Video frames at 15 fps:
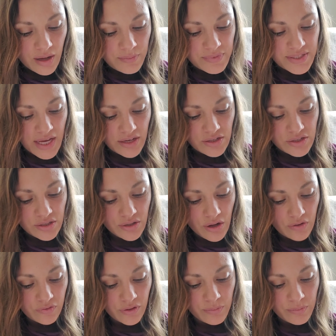section
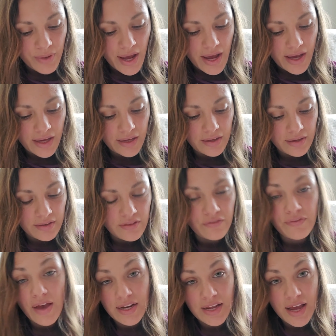over by the
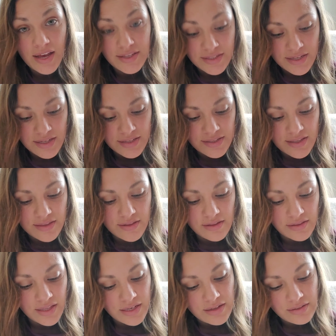fatty acids that the
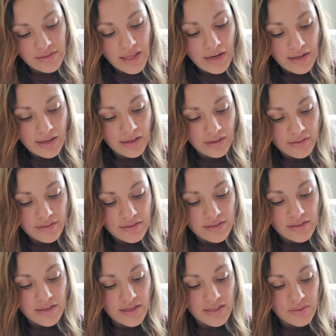linolenic
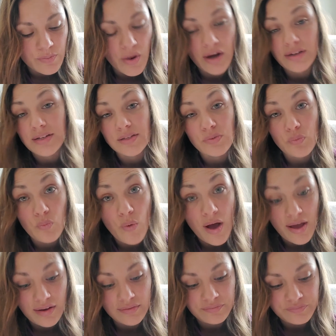is marked as 1.